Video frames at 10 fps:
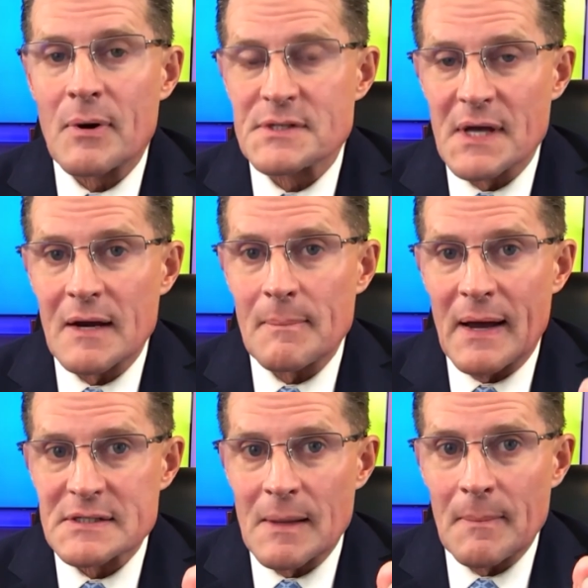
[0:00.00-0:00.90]
presented
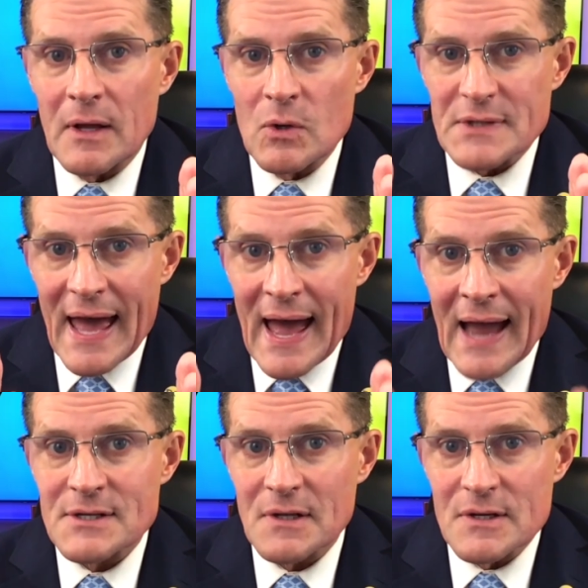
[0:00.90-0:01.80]
by somebody who's
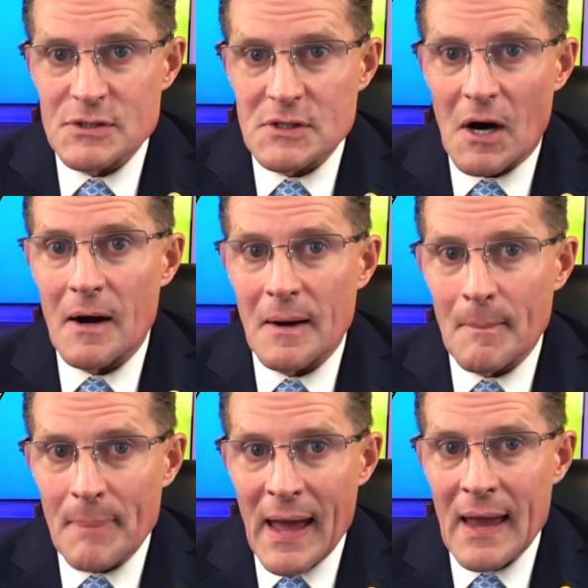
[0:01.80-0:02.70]
actually started a
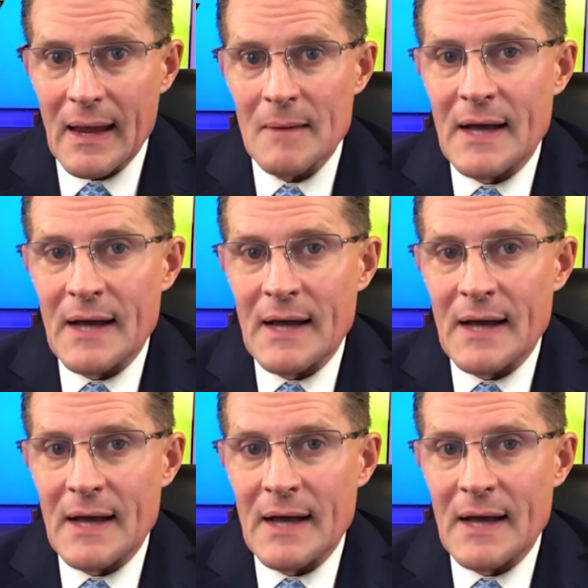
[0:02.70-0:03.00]
bank.